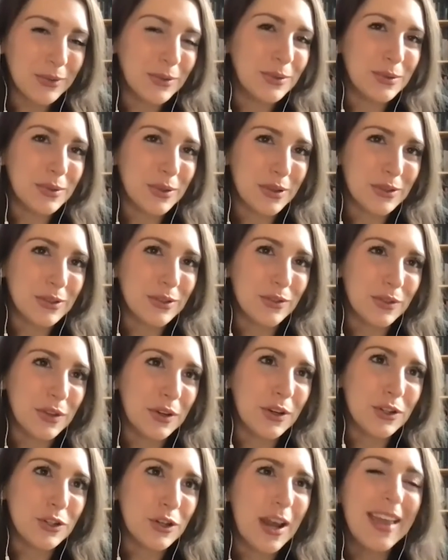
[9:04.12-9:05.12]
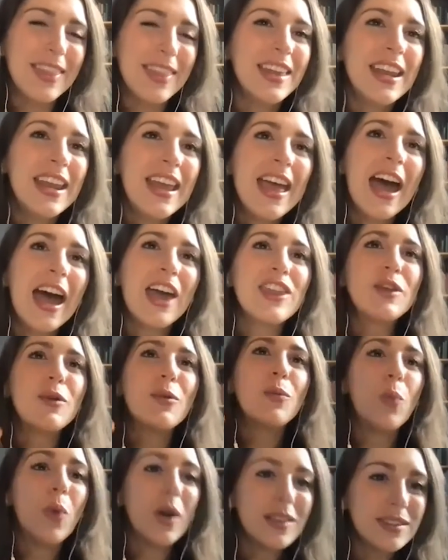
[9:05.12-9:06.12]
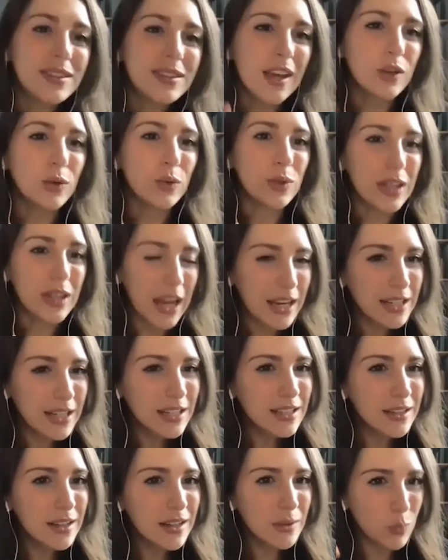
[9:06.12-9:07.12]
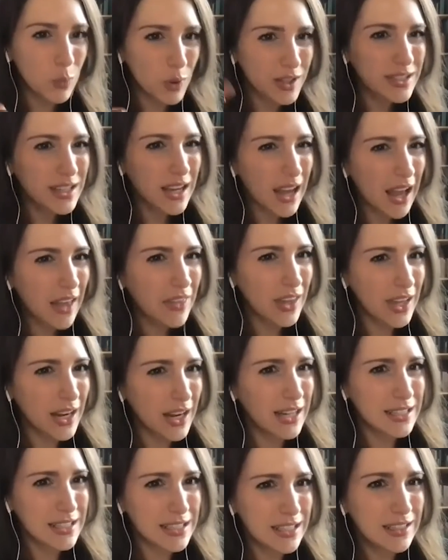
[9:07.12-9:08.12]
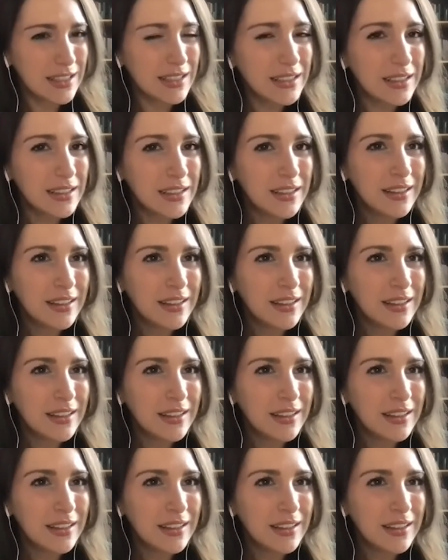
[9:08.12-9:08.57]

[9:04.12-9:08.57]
who's also very tra- and then I think once I created, once I had that idea,